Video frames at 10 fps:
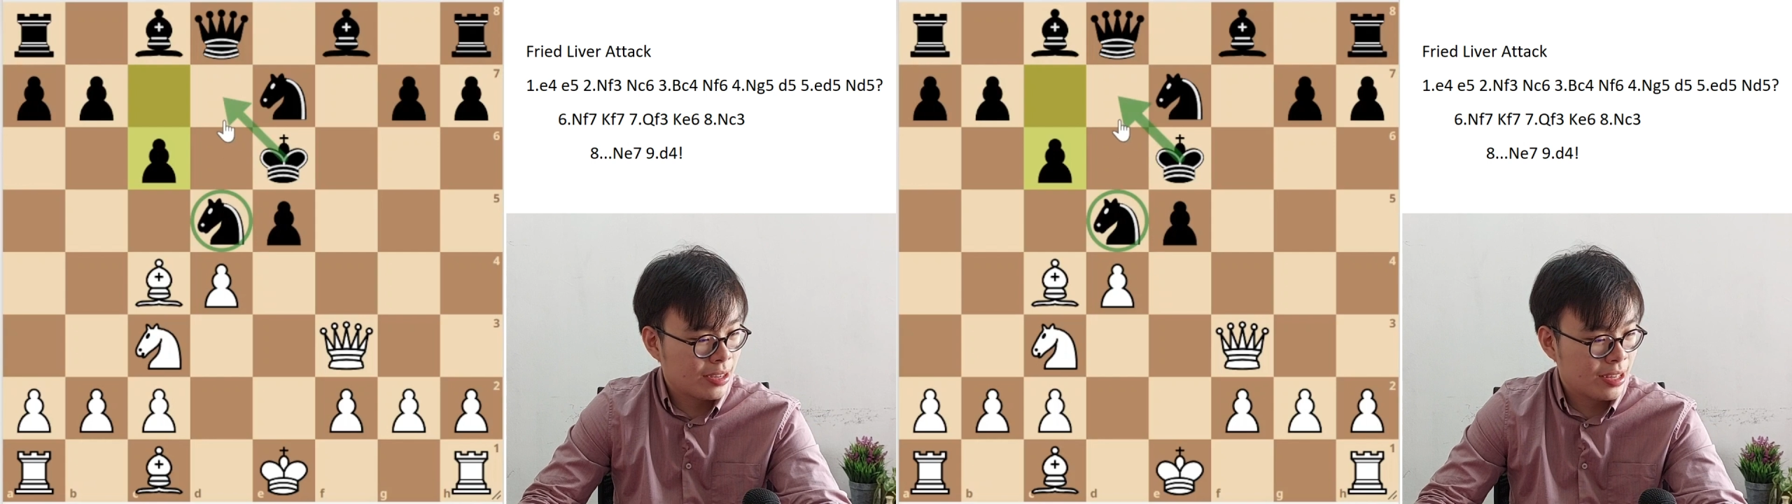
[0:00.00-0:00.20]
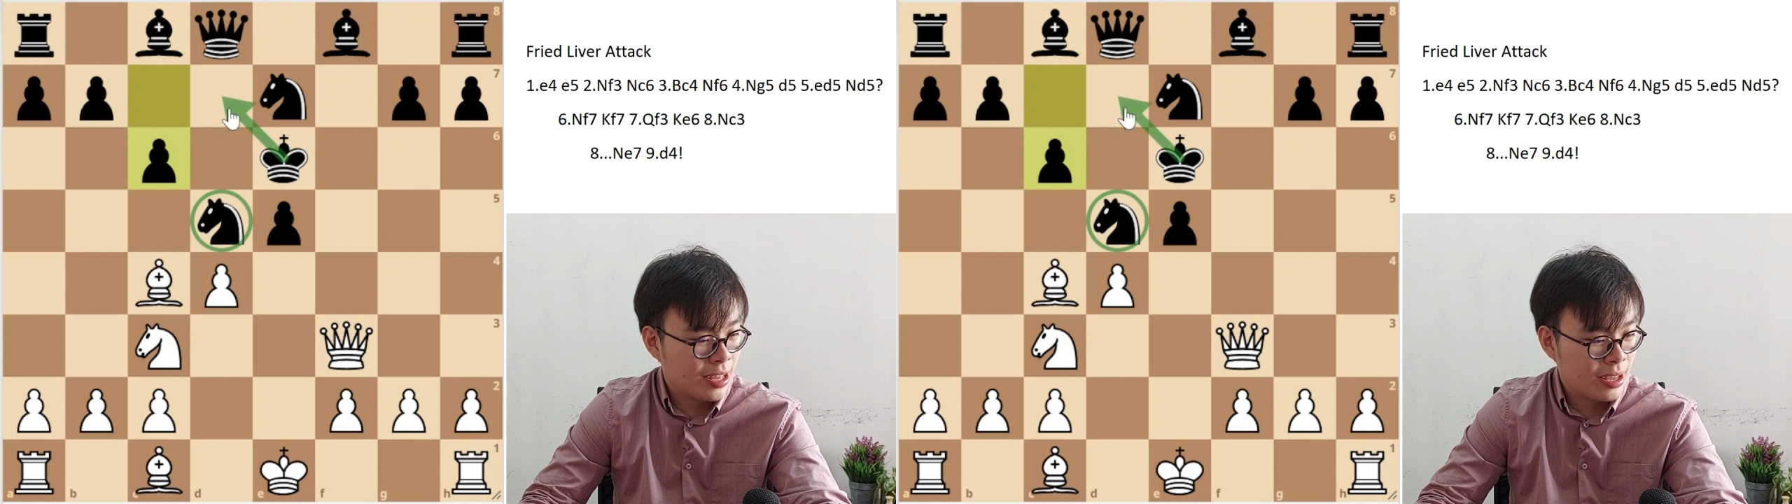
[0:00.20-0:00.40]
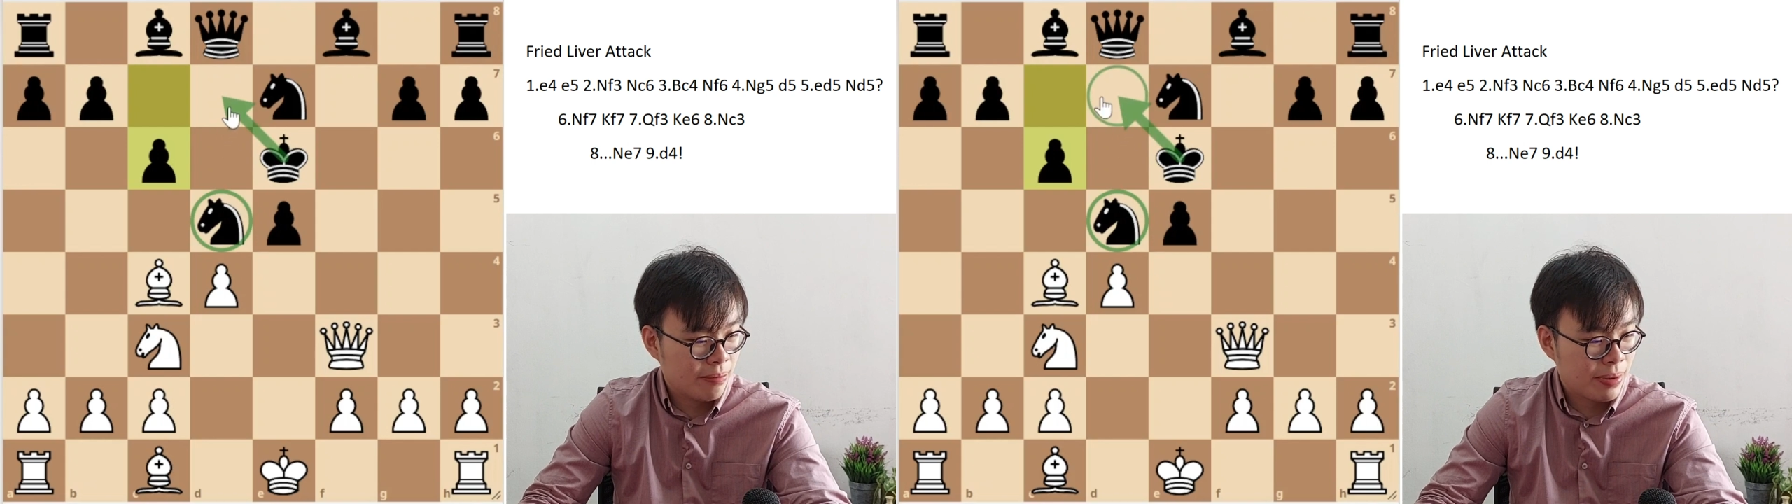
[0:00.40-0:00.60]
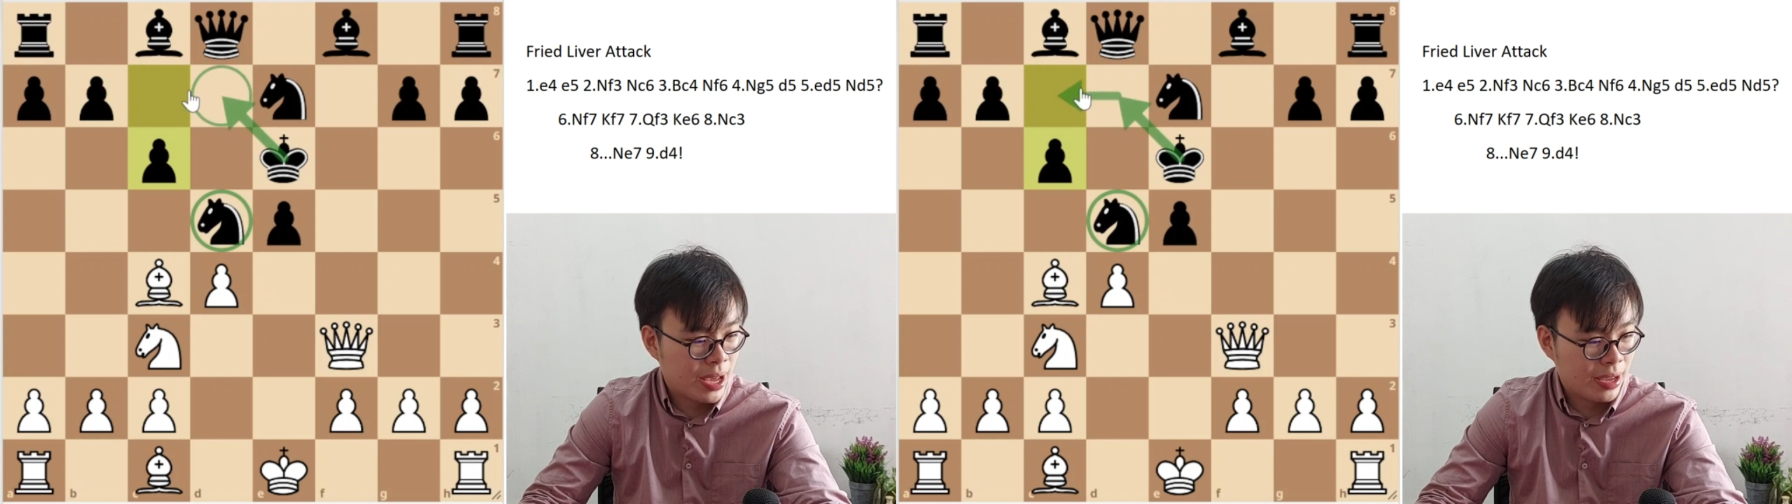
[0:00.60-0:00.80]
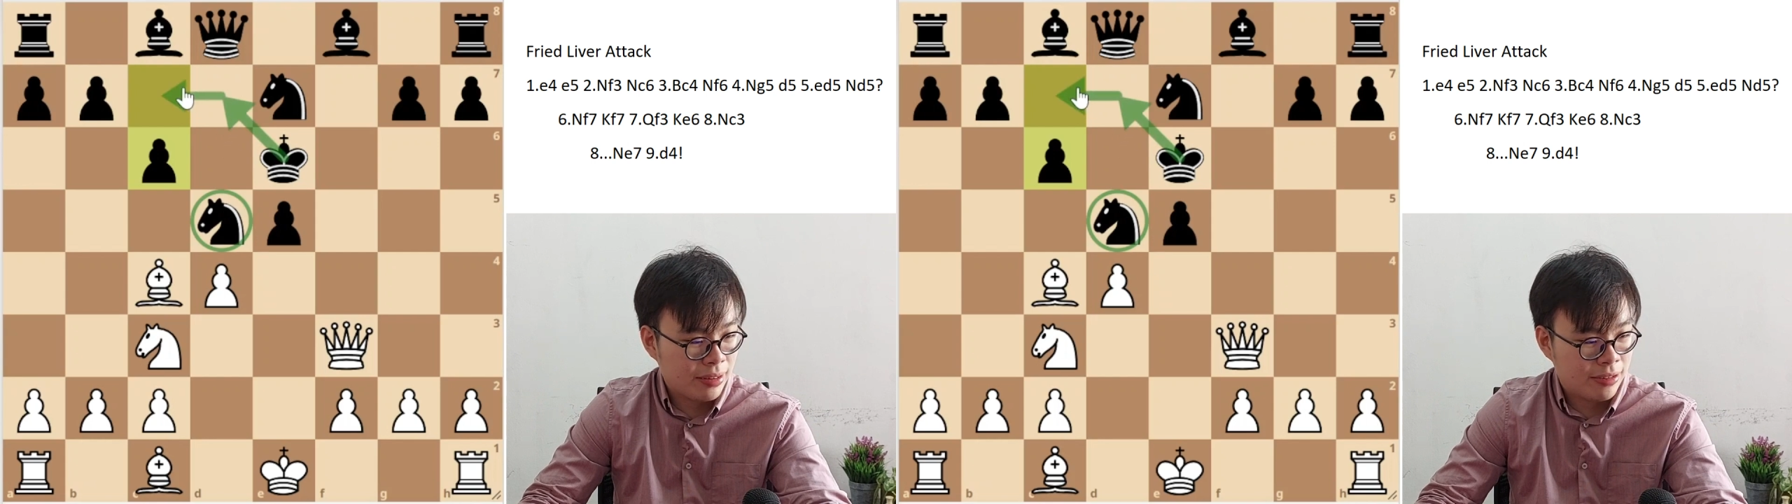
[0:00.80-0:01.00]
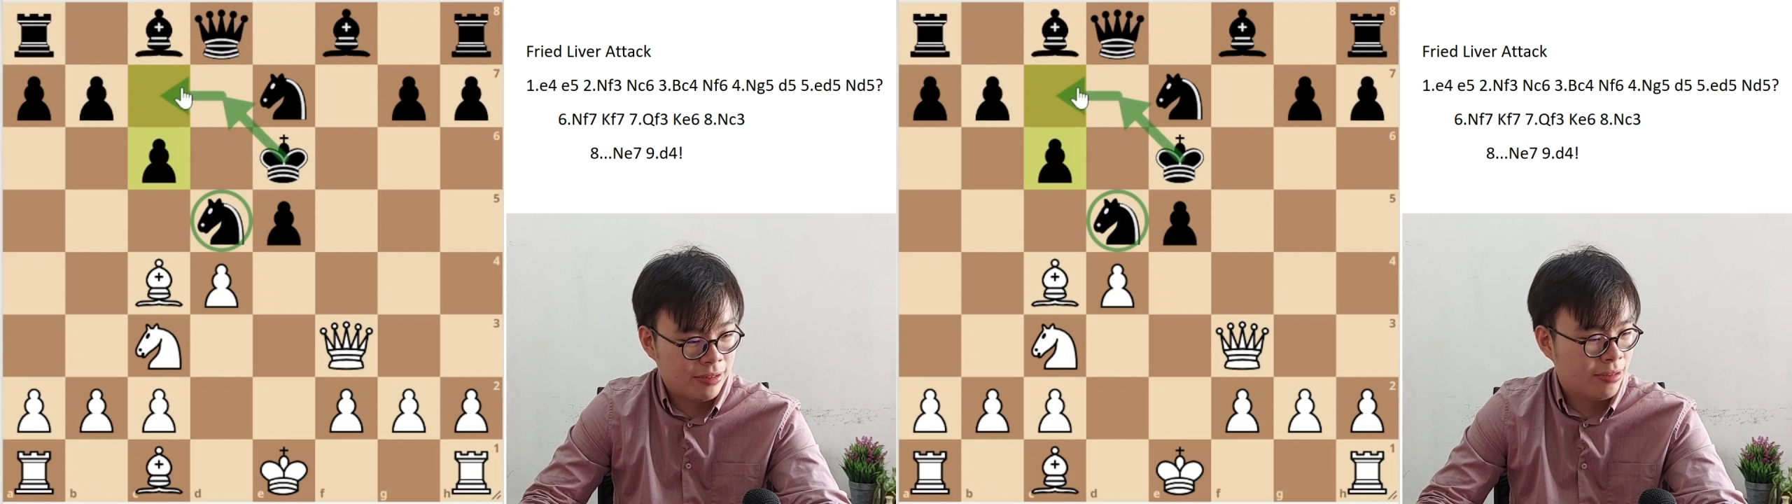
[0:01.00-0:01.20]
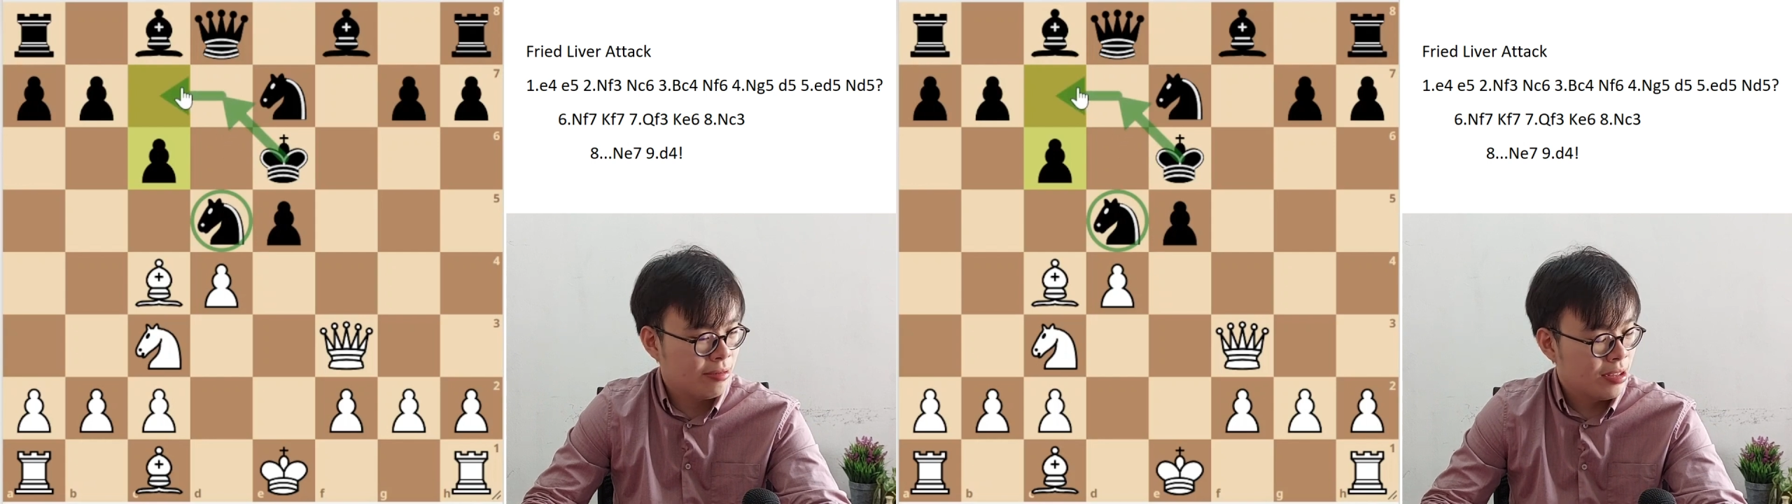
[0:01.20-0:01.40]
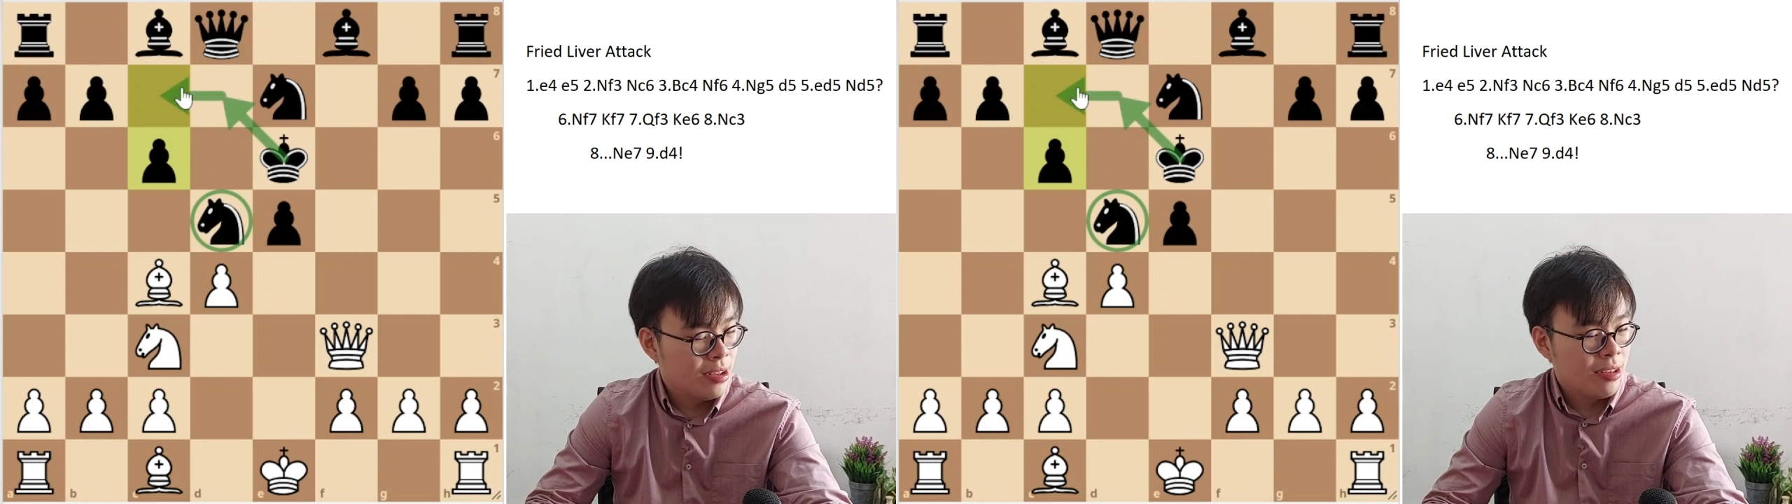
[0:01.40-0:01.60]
the king back to